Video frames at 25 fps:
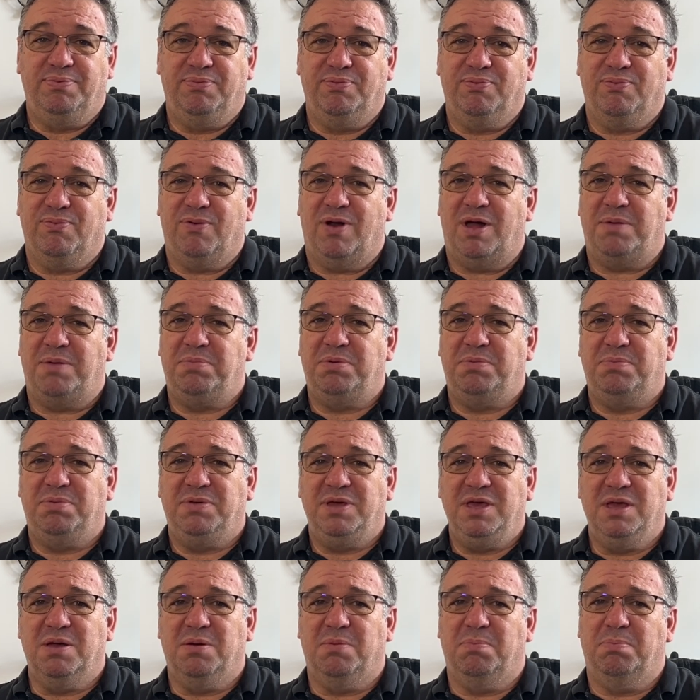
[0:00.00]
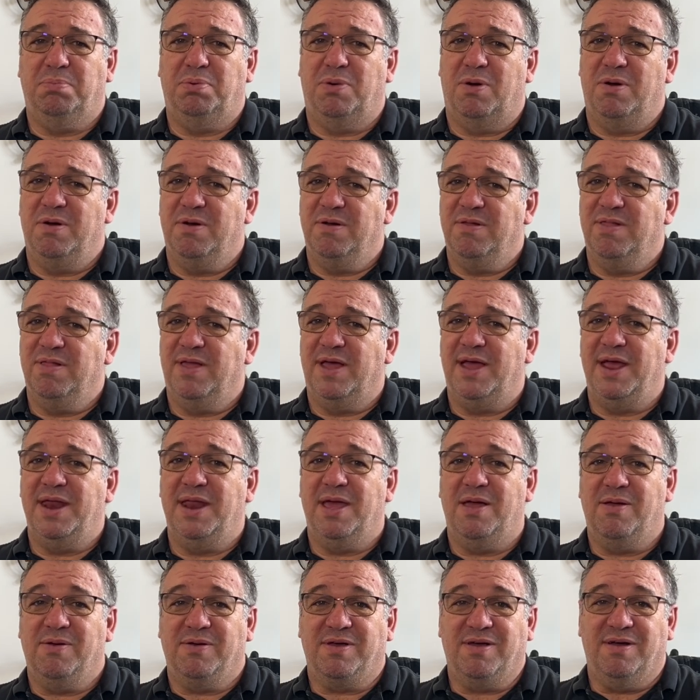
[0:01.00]
probably a borderline
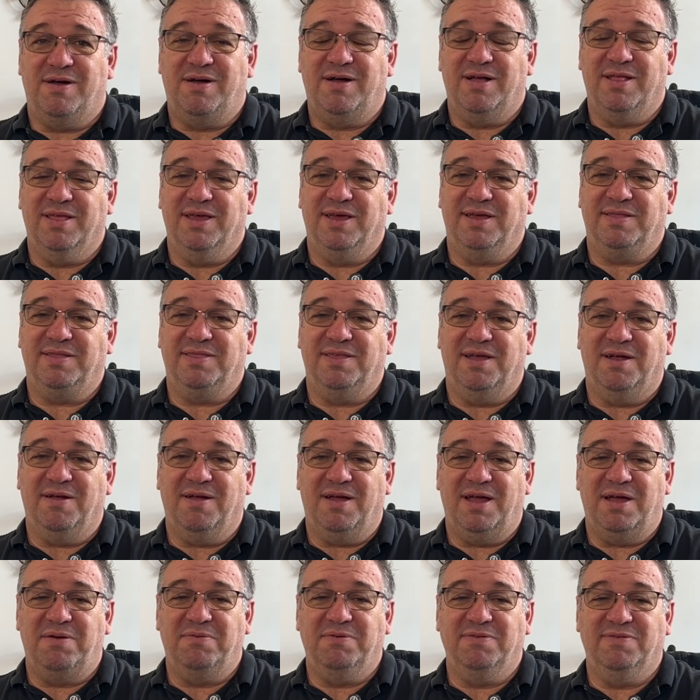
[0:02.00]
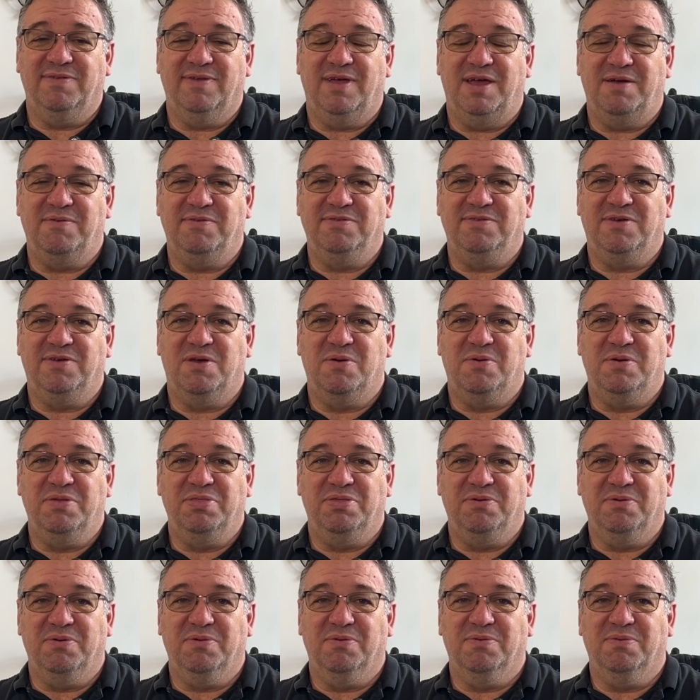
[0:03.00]
alcoholic there. I was going
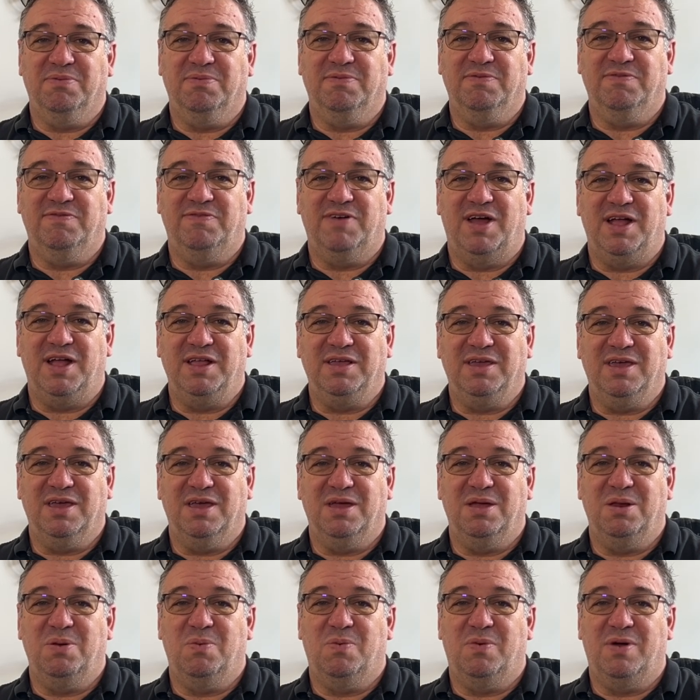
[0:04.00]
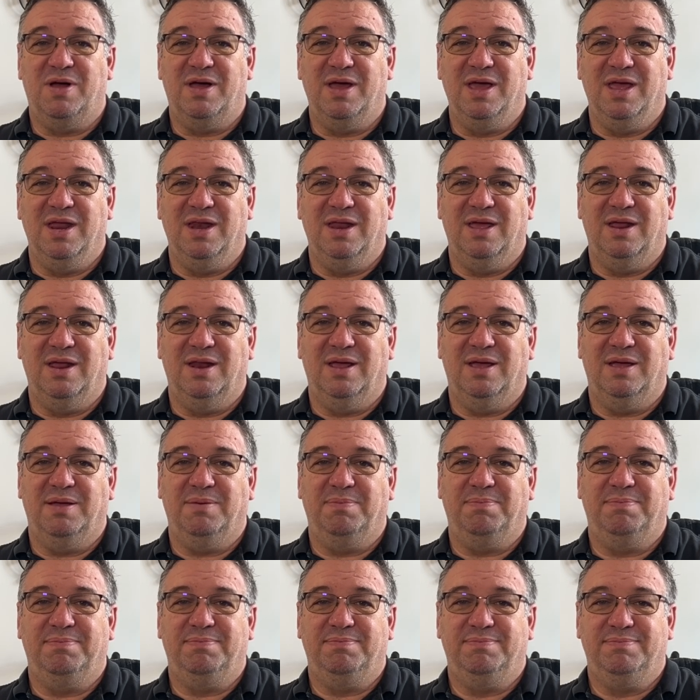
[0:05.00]
through vodka and wine at a
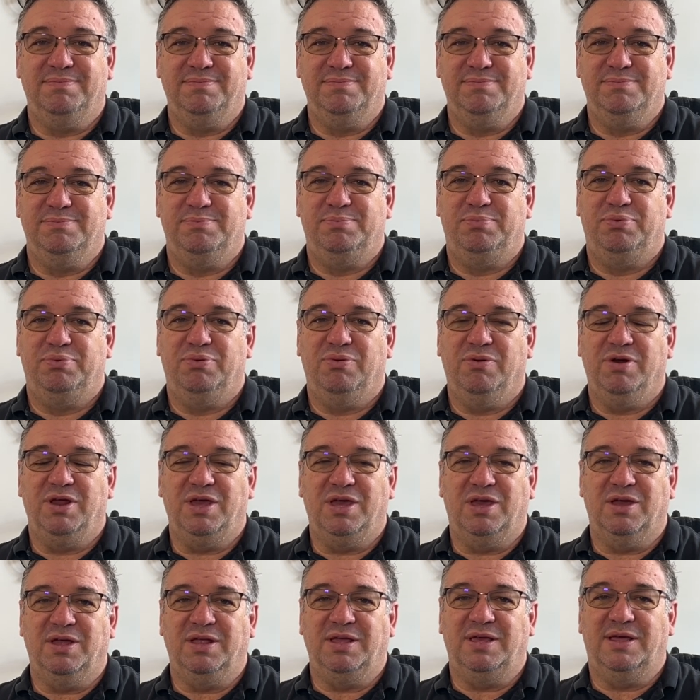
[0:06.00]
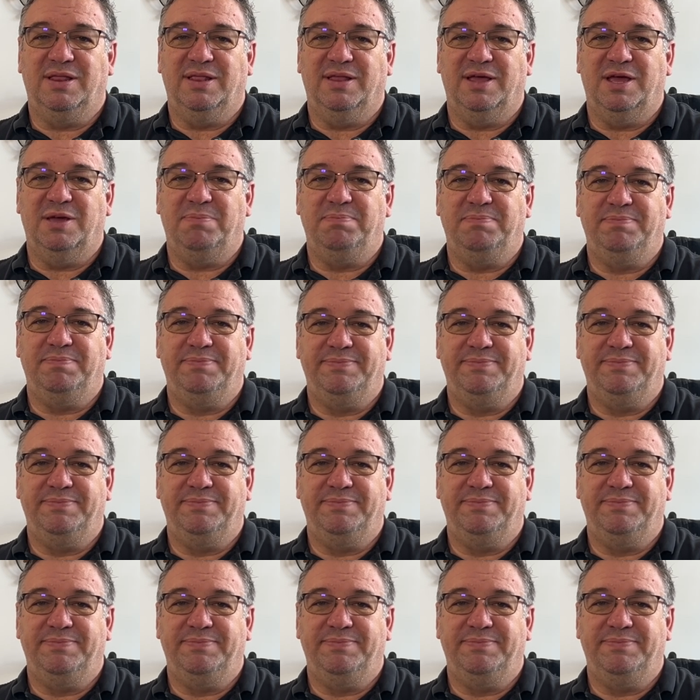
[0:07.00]
pretty good clip.